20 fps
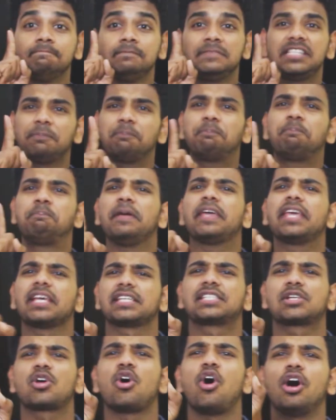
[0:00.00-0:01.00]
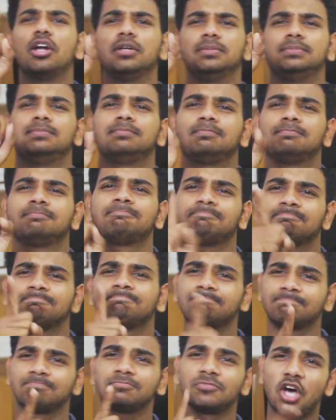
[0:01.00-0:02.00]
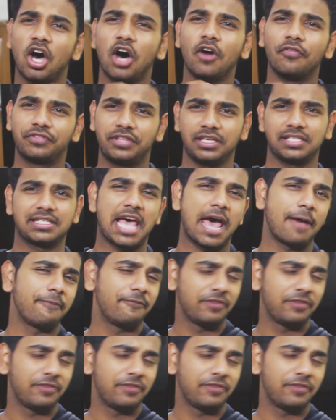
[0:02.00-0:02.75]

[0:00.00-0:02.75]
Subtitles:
The biggest con of this app,